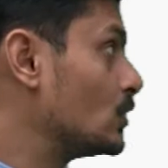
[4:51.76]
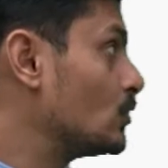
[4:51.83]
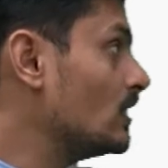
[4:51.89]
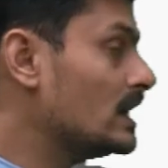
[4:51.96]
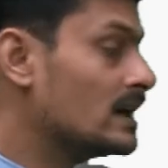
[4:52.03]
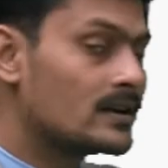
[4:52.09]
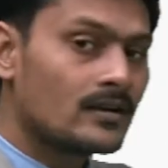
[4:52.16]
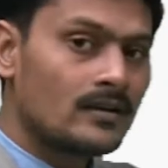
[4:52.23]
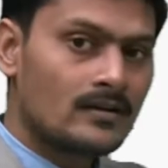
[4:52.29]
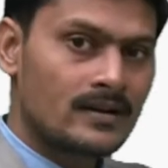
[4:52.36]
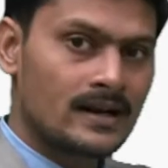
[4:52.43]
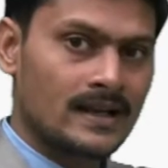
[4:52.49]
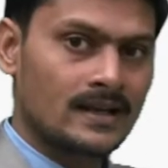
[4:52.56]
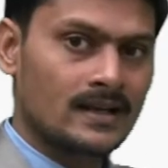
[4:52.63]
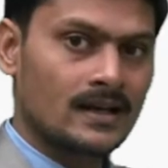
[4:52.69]
Equilateral
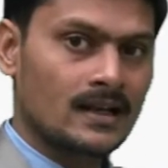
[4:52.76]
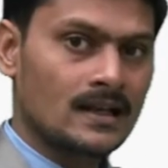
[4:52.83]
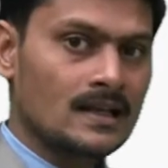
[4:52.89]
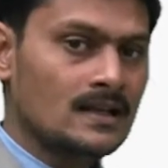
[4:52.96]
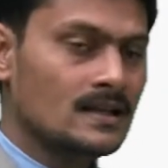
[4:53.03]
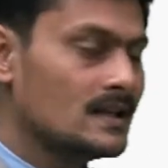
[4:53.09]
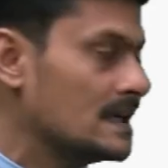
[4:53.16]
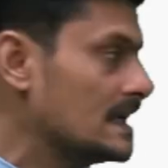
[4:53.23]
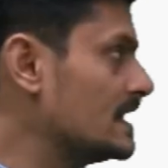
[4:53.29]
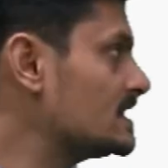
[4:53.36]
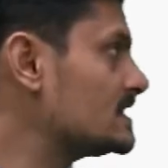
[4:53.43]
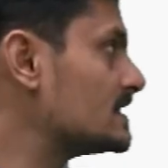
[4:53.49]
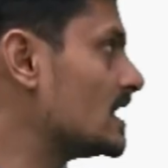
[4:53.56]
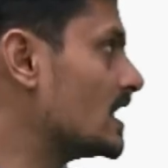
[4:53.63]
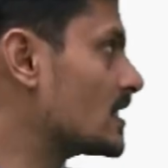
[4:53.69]
triangle
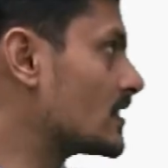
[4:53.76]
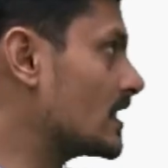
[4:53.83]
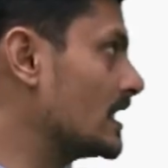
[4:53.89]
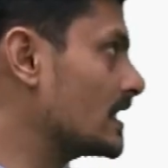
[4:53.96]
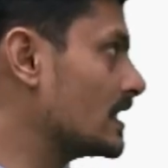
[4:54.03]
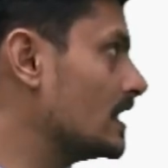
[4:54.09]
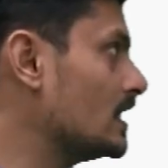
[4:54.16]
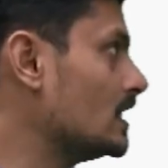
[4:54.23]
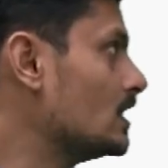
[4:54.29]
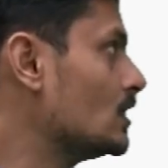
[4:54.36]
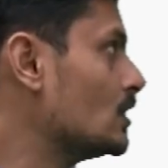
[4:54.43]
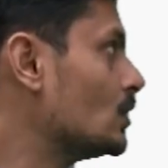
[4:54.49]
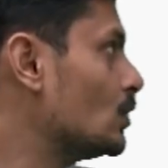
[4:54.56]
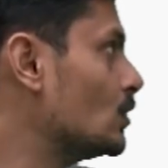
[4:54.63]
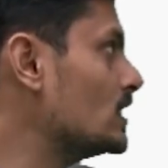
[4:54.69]
is a
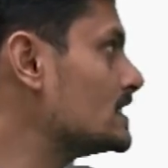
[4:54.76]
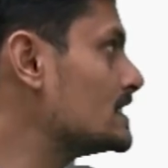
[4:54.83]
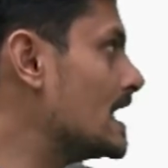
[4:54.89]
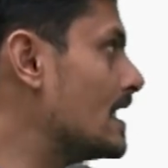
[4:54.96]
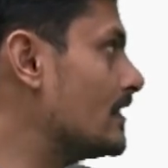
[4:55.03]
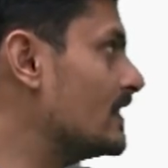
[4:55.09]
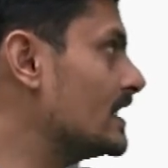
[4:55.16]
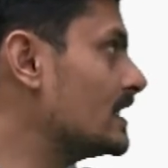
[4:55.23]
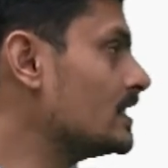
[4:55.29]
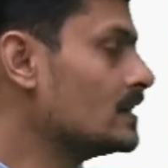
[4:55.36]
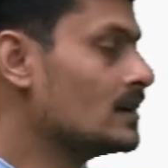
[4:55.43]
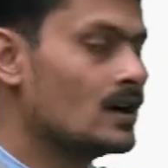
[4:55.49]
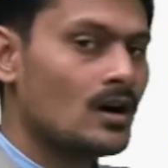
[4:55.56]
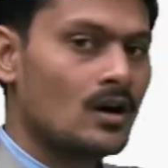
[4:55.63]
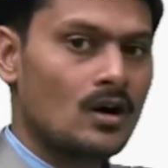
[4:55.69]
triangle who is
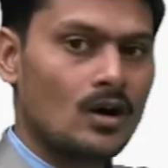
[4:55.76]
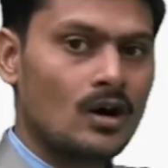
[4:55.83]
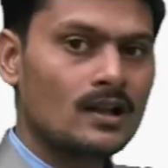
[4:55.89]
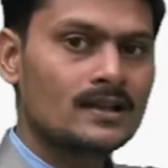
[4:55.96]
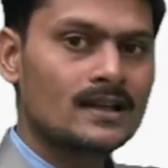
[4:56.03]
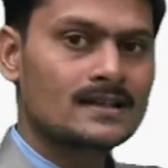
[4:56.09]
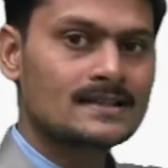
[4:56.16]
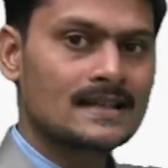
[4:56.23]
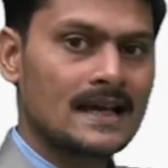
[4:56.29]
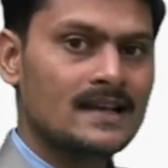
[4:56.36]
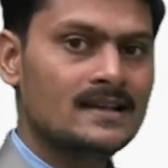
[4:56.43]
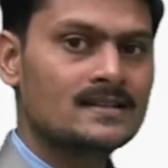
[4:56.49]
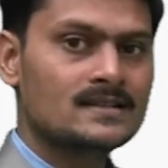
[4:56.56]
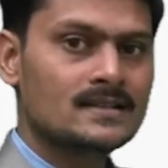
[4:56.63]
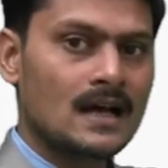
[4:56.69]
having all the
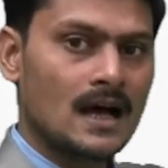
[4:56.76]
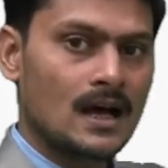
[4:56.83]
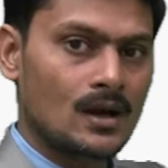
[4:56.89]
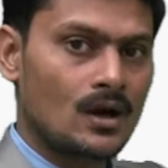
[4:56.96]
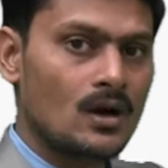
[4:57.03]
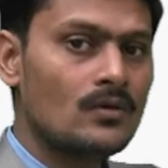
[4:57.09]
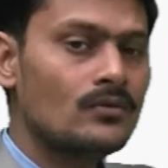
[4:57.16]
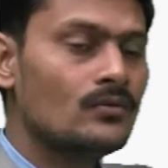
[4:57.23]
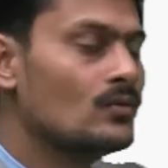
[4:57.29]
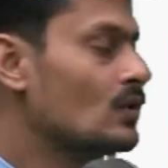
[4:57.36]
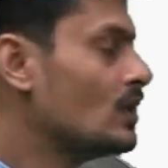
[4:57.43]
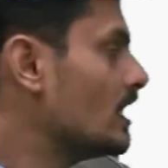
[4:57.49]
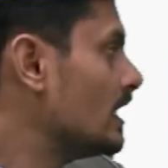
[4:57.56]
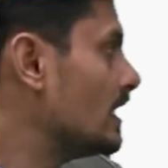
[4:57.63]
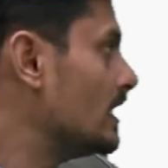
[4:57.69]
sides are
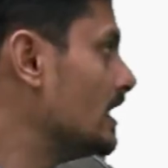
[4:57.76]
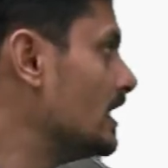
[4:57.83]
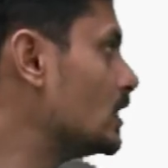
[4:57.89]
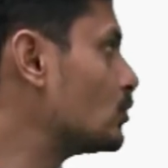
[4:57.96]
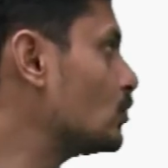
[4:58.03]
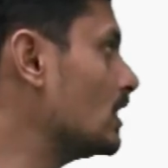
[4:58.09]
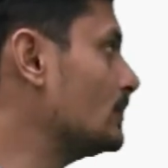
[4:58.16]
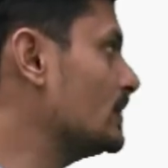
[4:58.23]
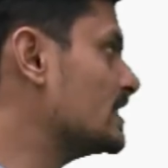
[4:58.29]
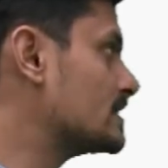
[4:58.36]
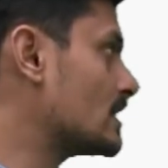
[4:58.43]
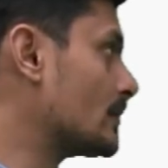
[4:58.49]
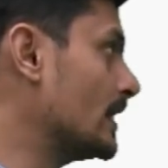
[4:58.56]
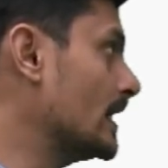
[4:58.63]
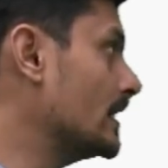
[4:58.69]
of equal
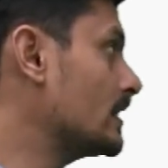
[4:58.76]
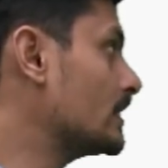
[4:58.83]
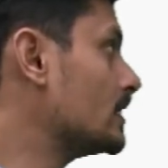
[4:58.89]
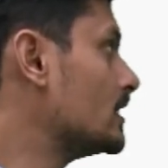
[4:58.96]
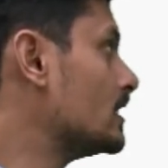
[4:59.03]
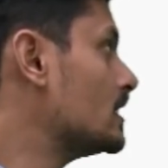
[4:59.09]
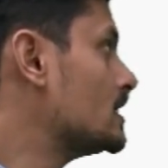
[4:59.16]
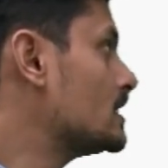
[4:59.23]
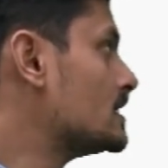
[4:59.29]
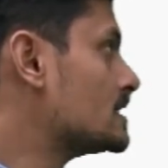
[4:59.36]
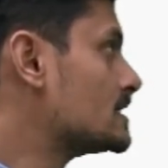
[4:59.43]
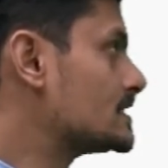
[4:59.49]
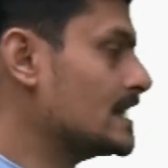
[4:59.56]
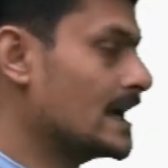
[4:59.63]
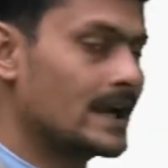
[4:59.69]

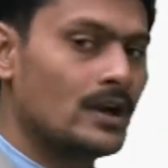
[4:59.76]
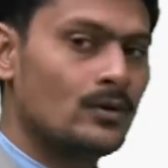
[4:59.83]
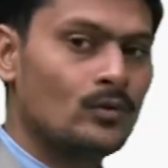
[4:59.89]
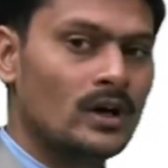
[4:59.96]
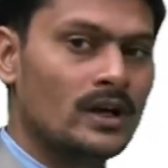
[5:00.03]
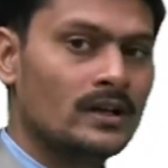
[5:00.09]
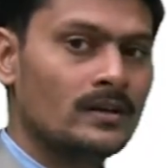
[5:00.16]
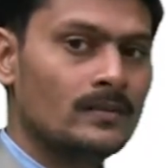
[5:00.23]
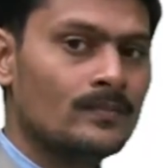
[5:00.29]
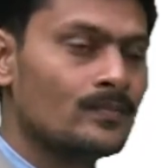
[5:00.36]
measurement. Second one,